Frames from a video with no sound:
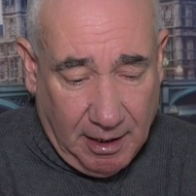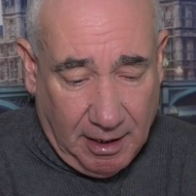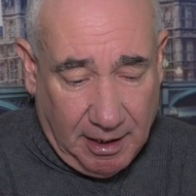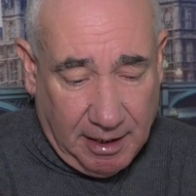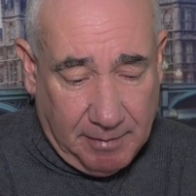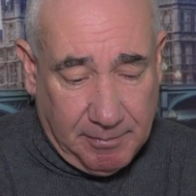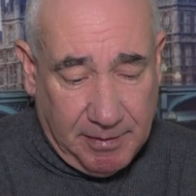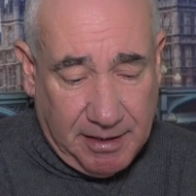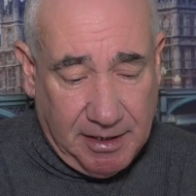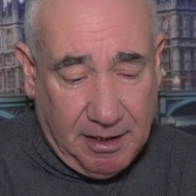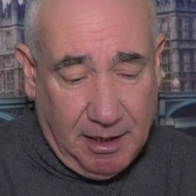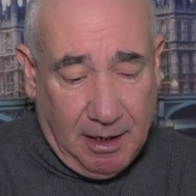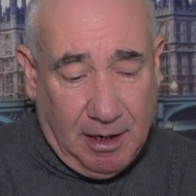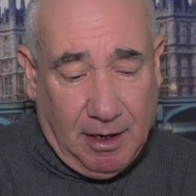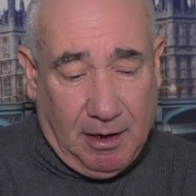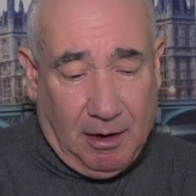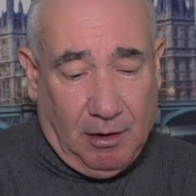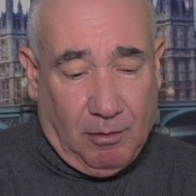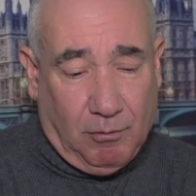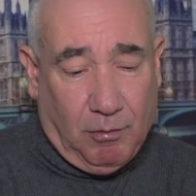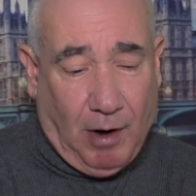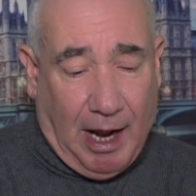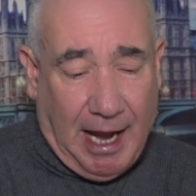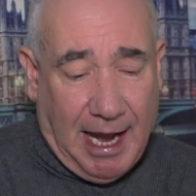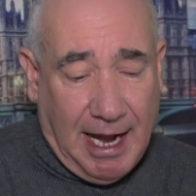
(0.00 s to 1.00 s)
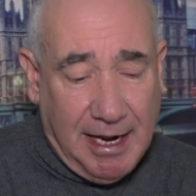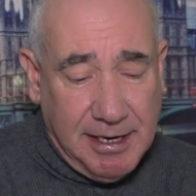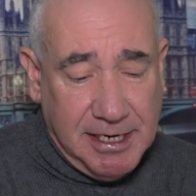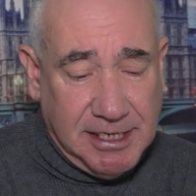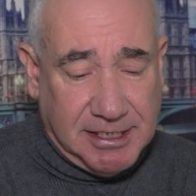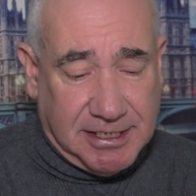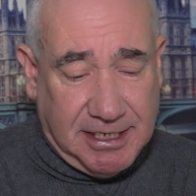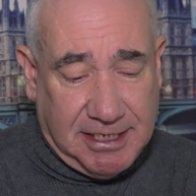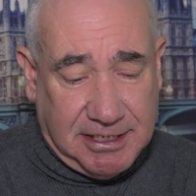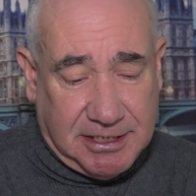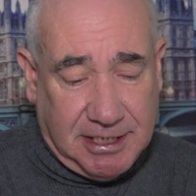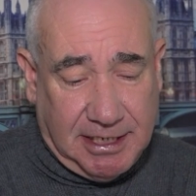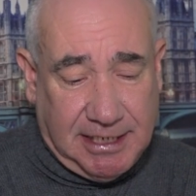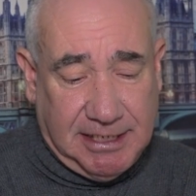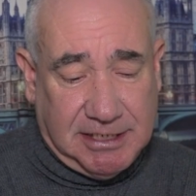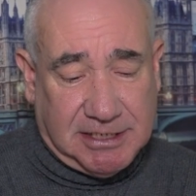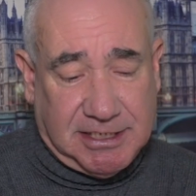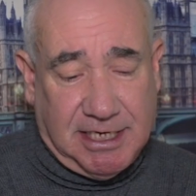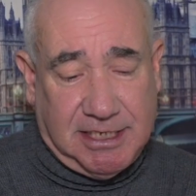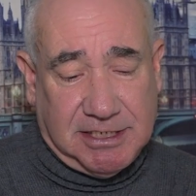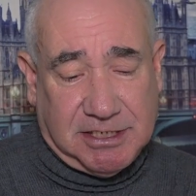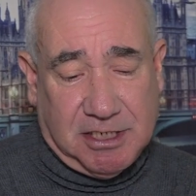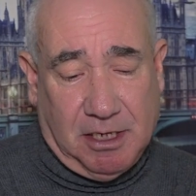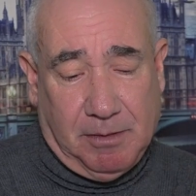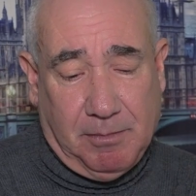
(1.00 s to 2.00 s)
I mean, what Andy did, he
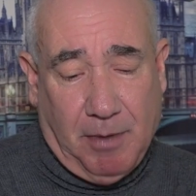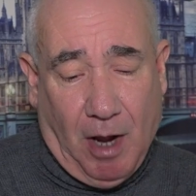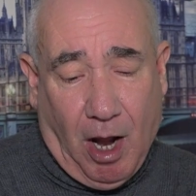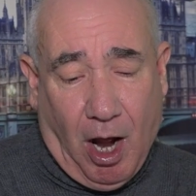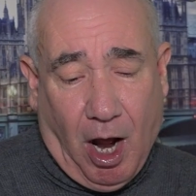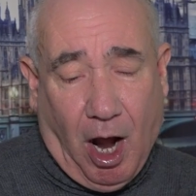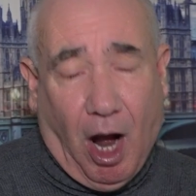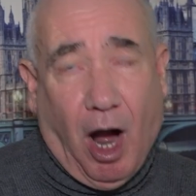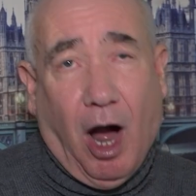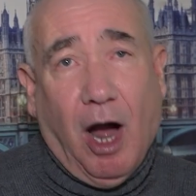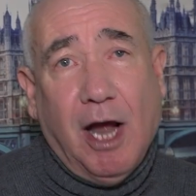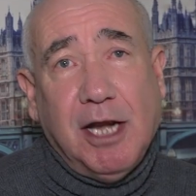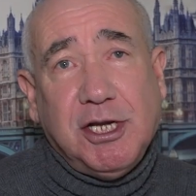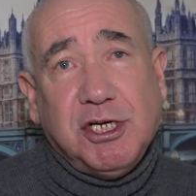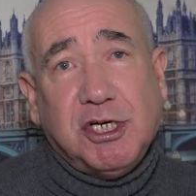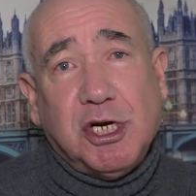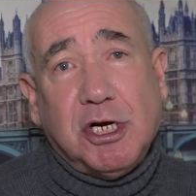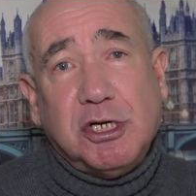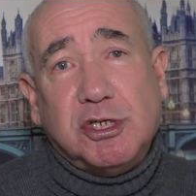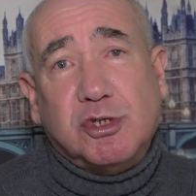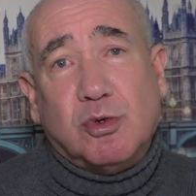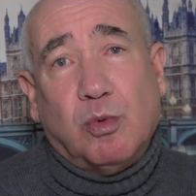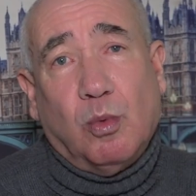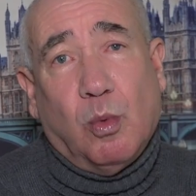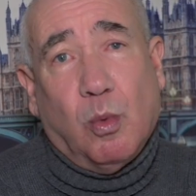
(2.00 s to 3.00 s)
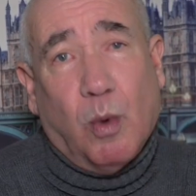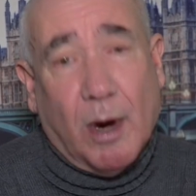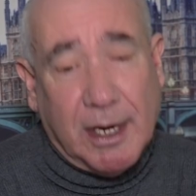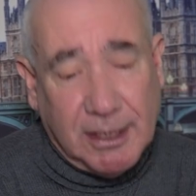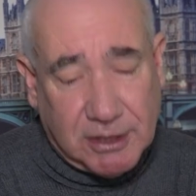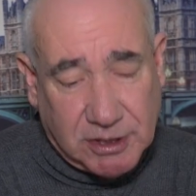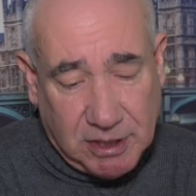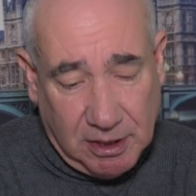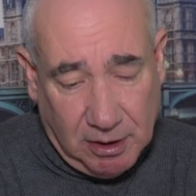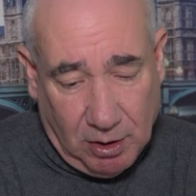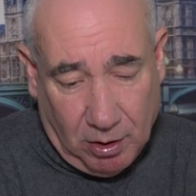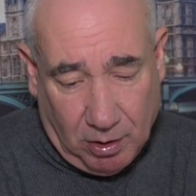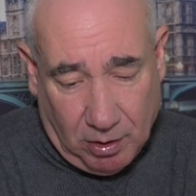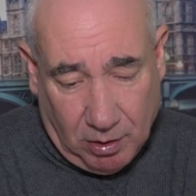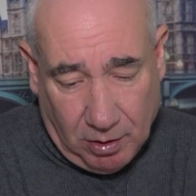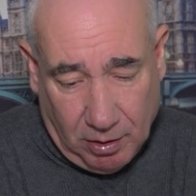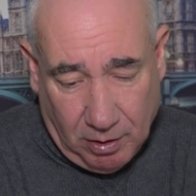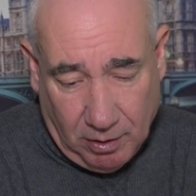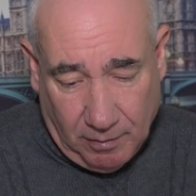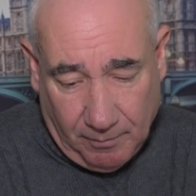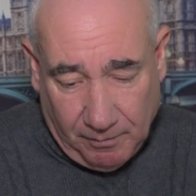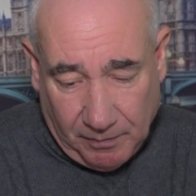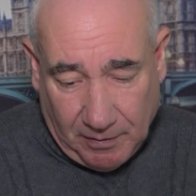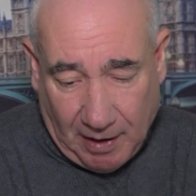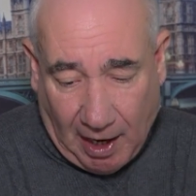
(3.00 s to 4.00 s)
says, I just went along
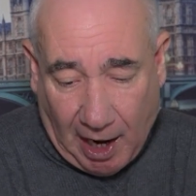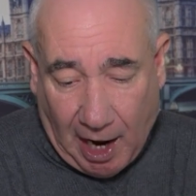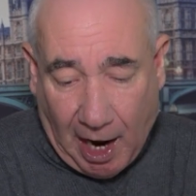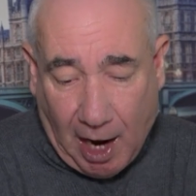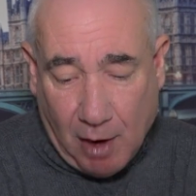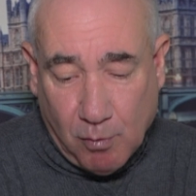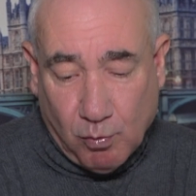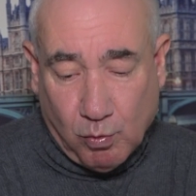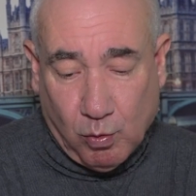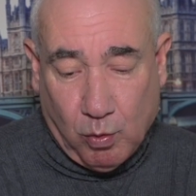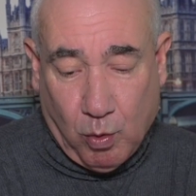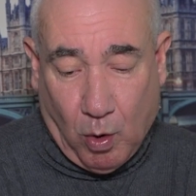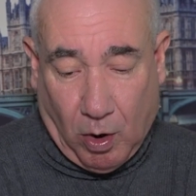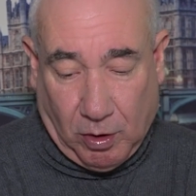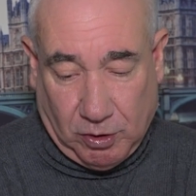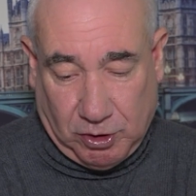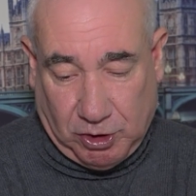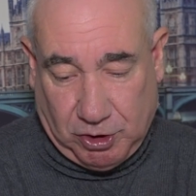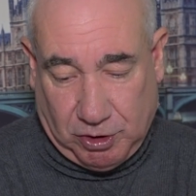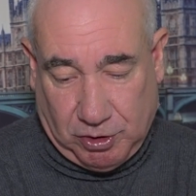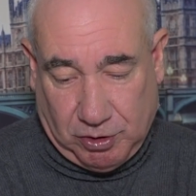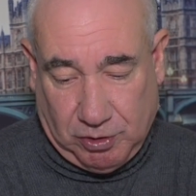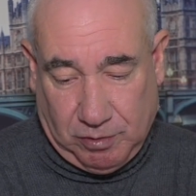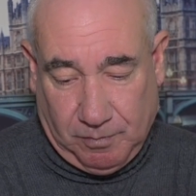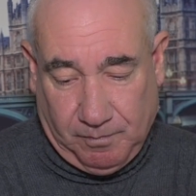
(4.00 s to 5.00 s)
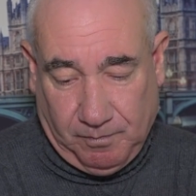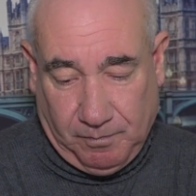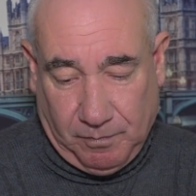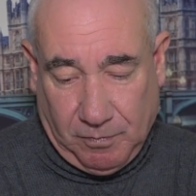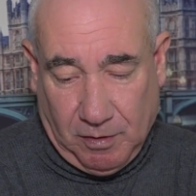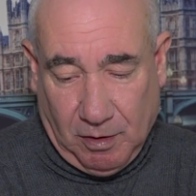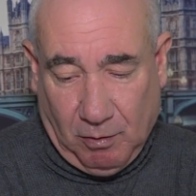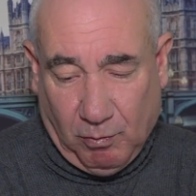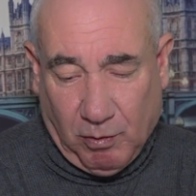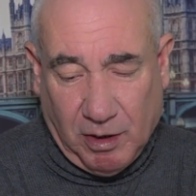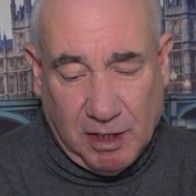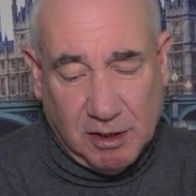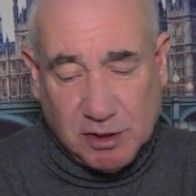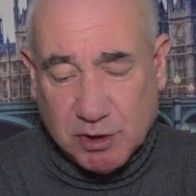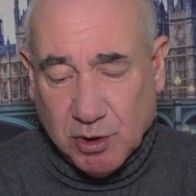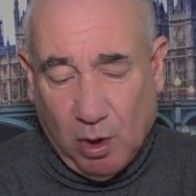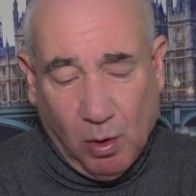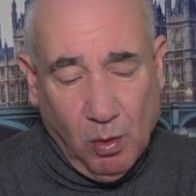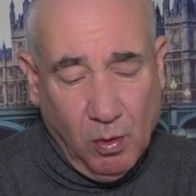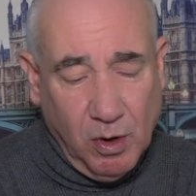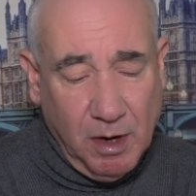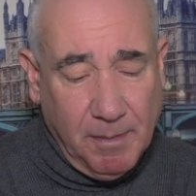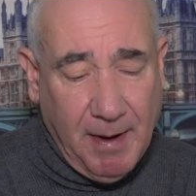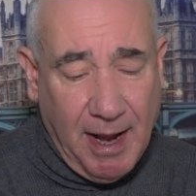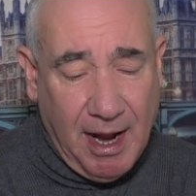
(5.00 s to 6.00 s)
and watched what it was
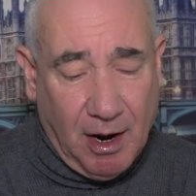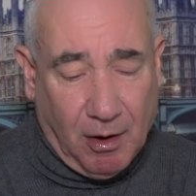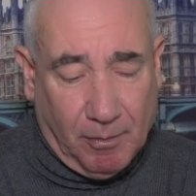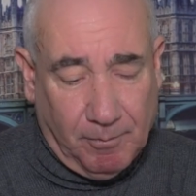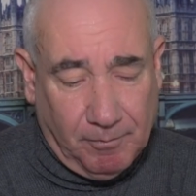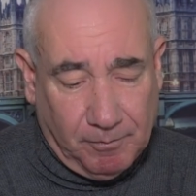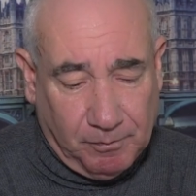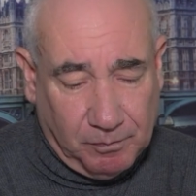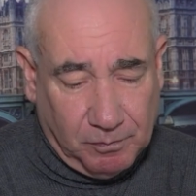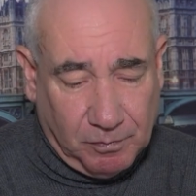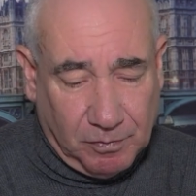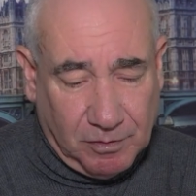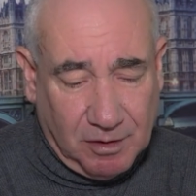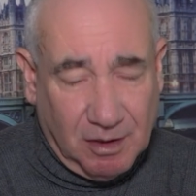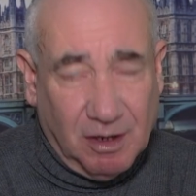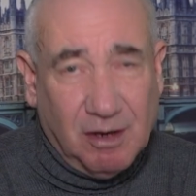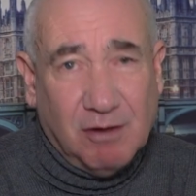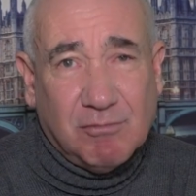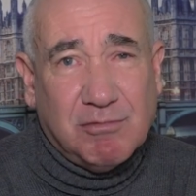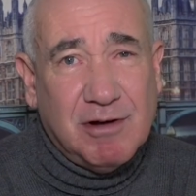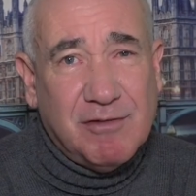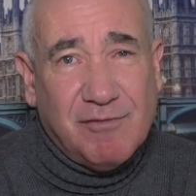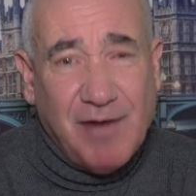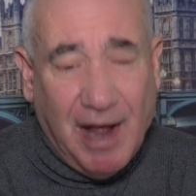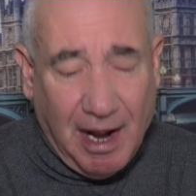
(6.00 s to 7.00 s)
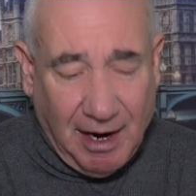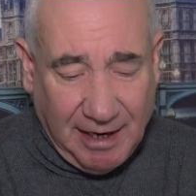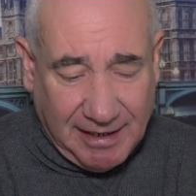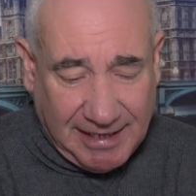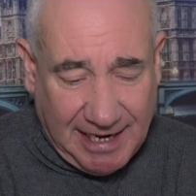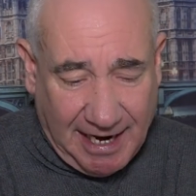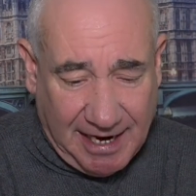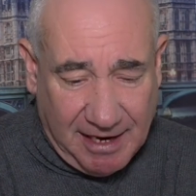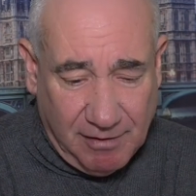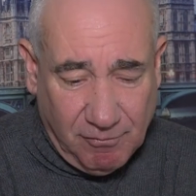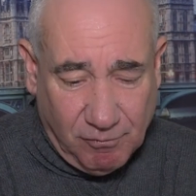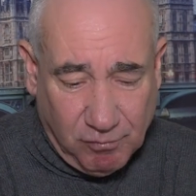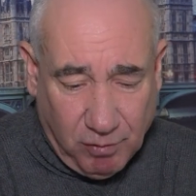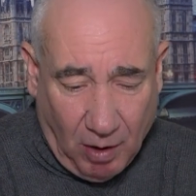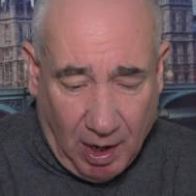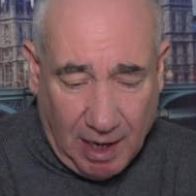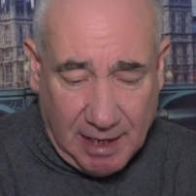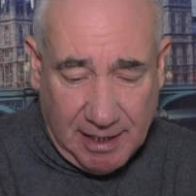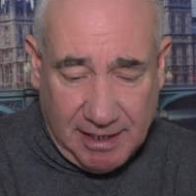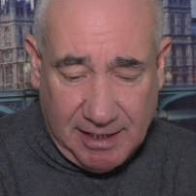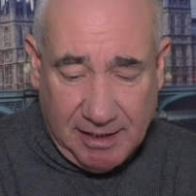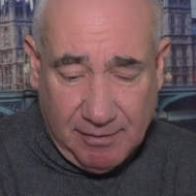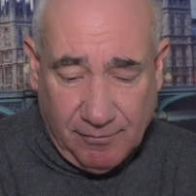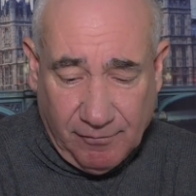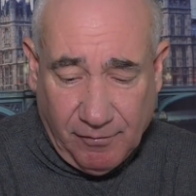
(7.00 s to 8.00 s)
all about without getting
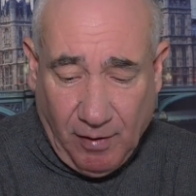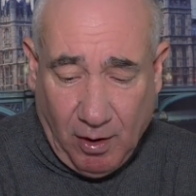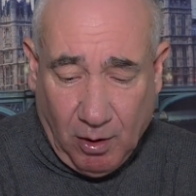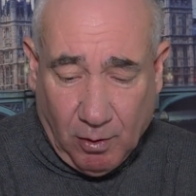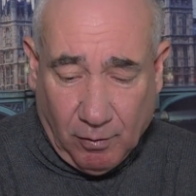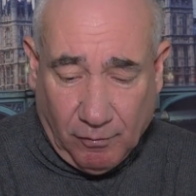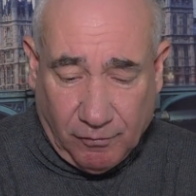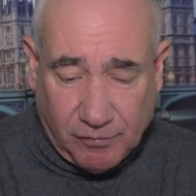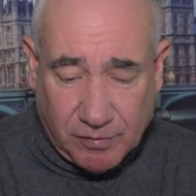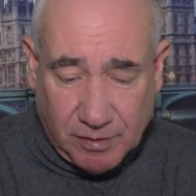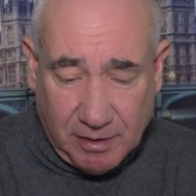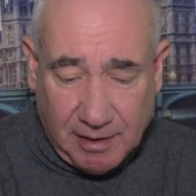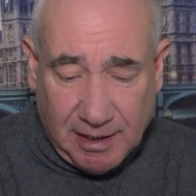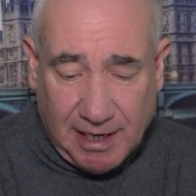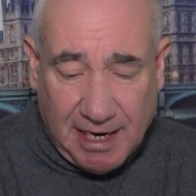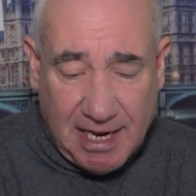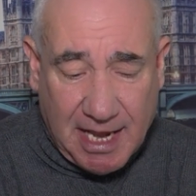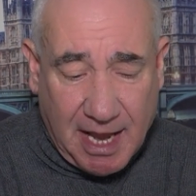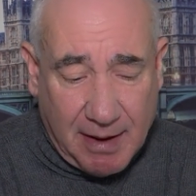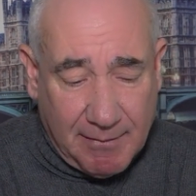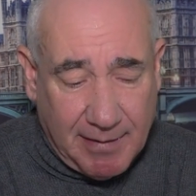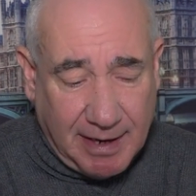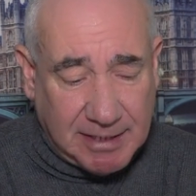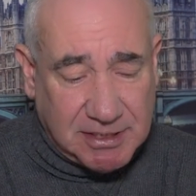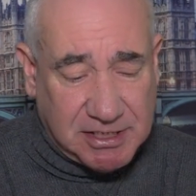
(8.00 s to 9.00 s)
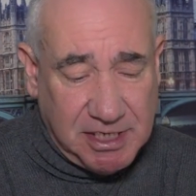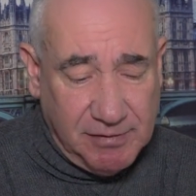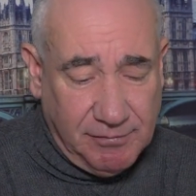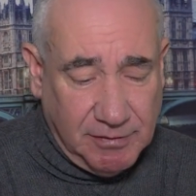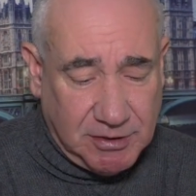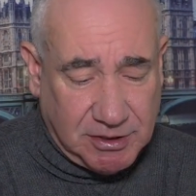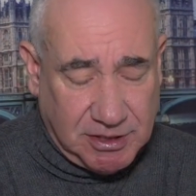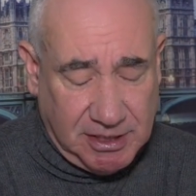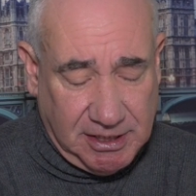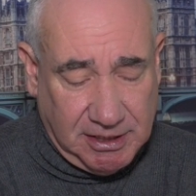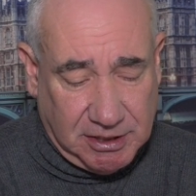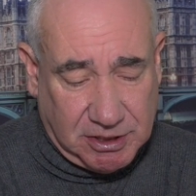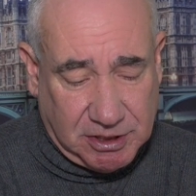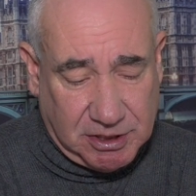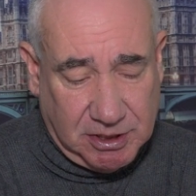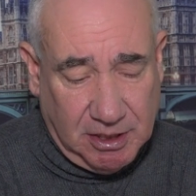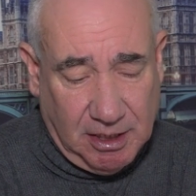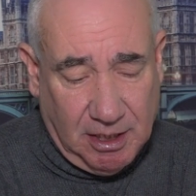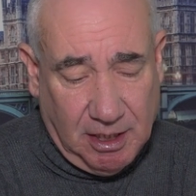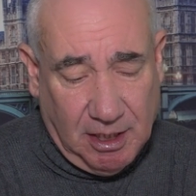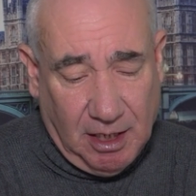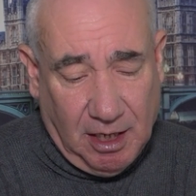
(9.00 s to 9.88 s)
rightly involved in their activities.